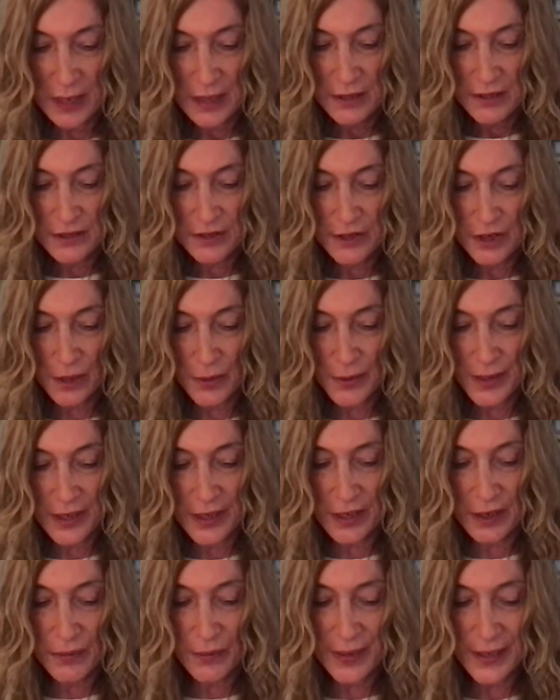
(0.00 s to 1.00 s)
So
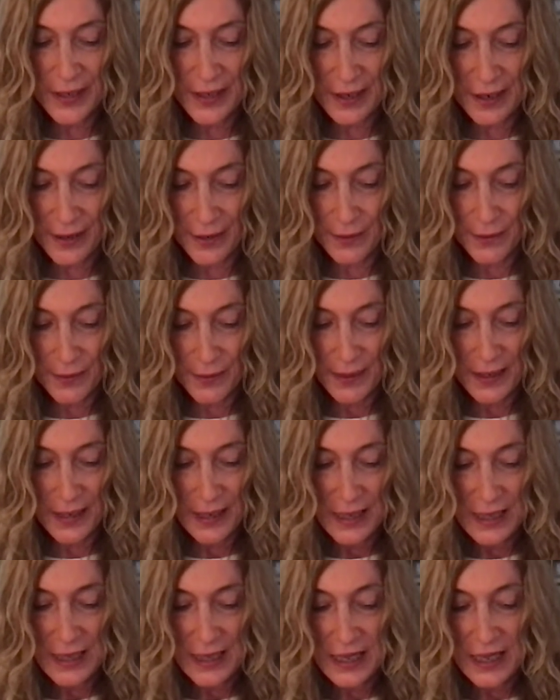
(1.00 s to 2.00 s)
here we go.
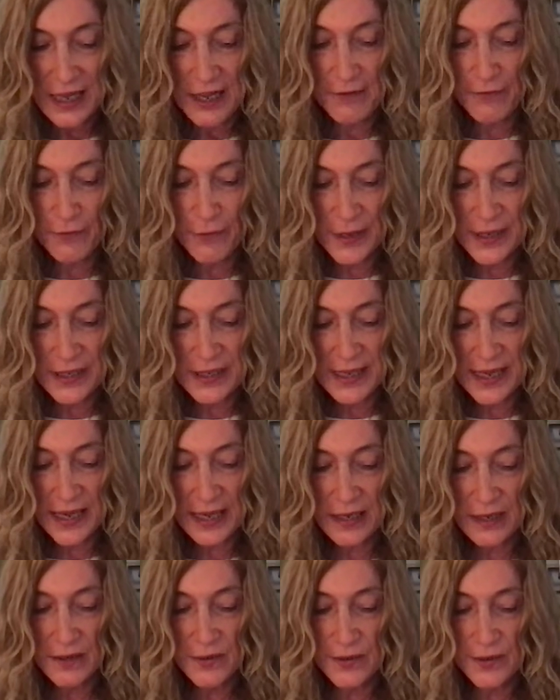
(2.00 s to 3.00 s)
If we
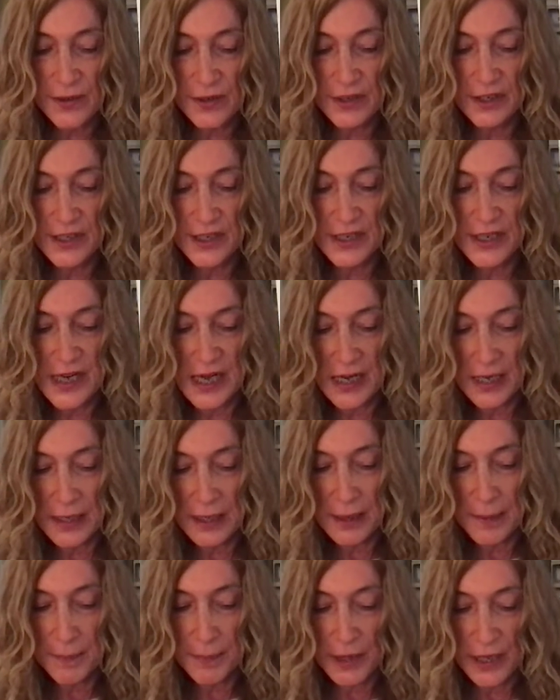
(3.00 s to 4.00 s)
take Krishna
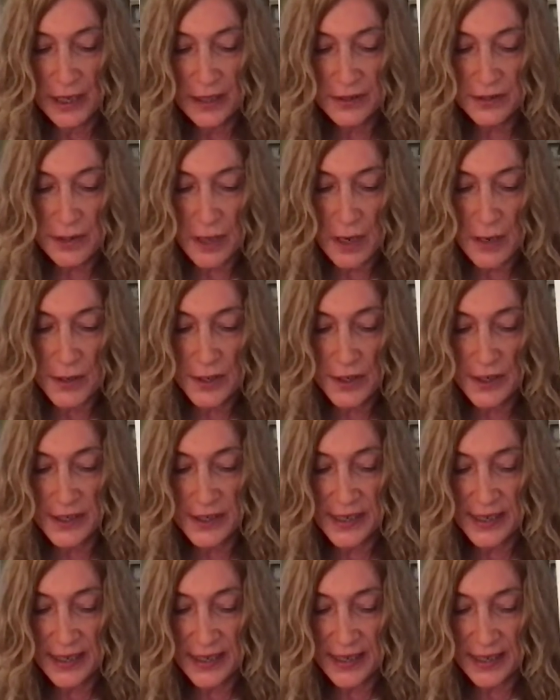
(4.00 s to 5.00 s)
plus
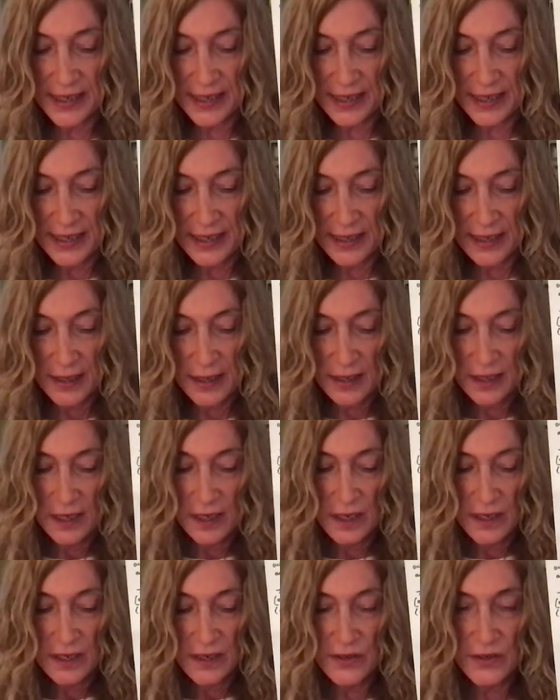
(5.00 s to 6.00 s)
Rurtihi,
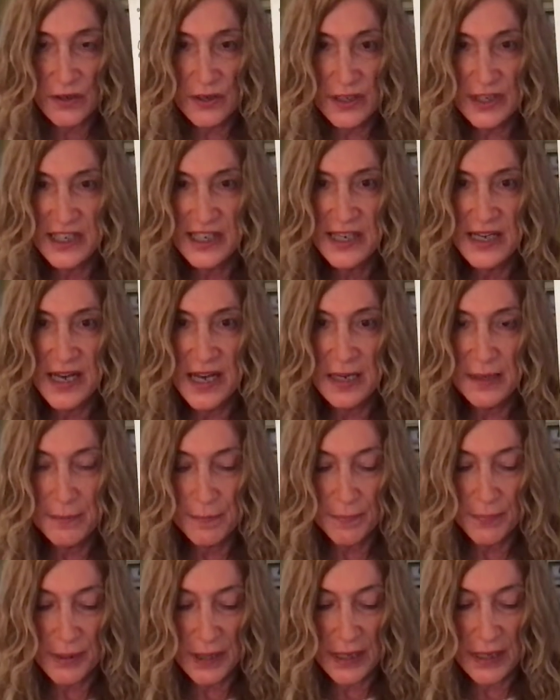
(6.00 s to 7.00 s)
Krishna
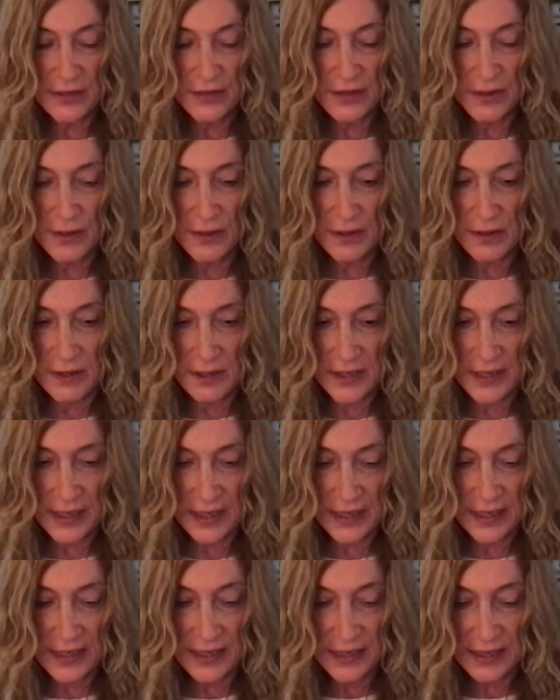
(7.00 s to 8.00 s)
plus
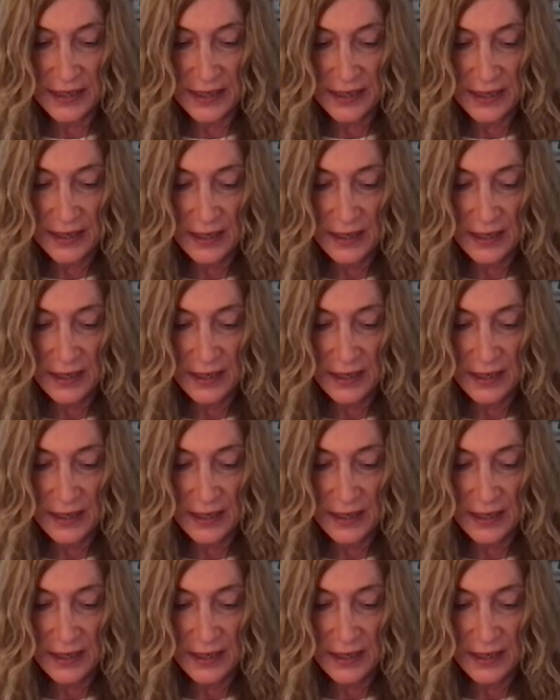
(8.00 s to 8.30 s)
Rurtihi,